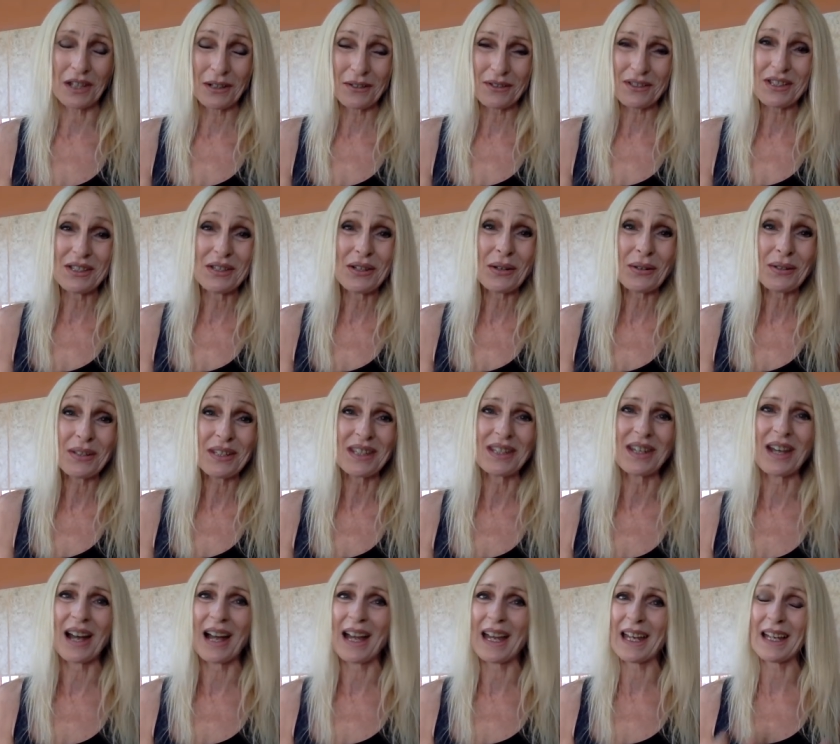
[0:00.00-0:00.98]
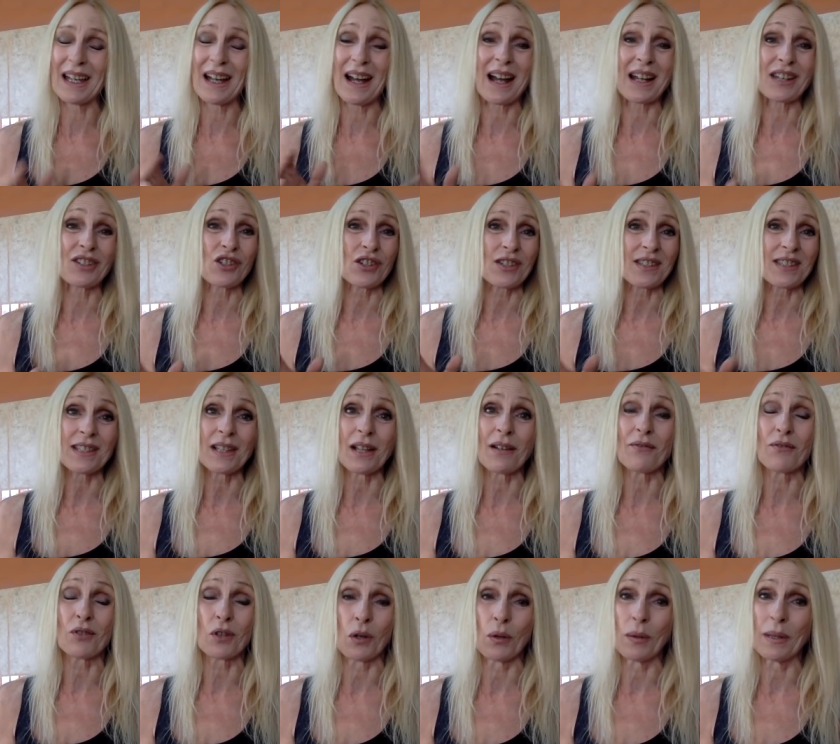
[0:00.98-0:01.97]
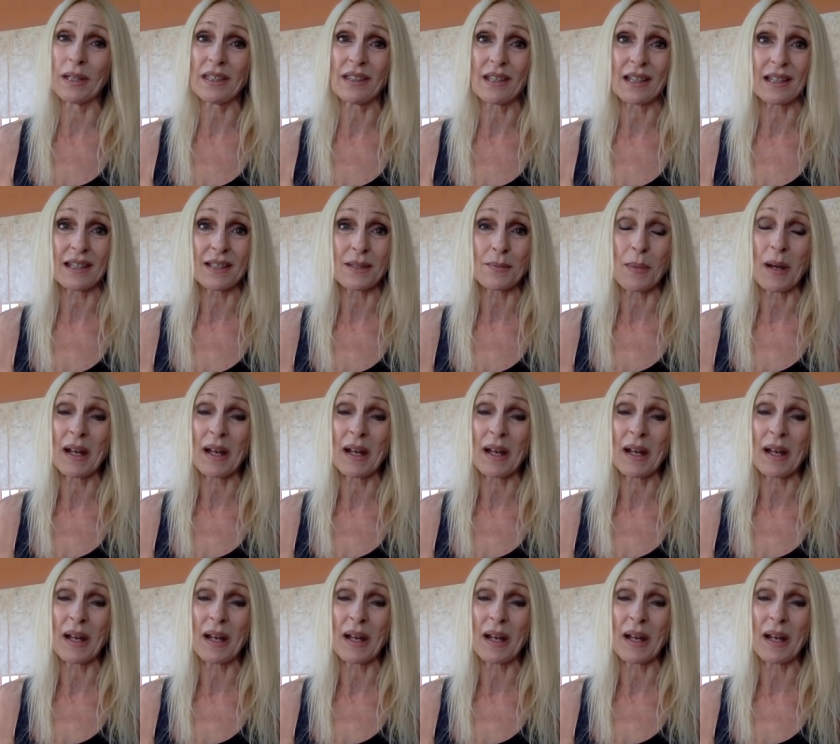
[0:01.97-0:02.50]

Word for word: There's no denying it. I just love growing things.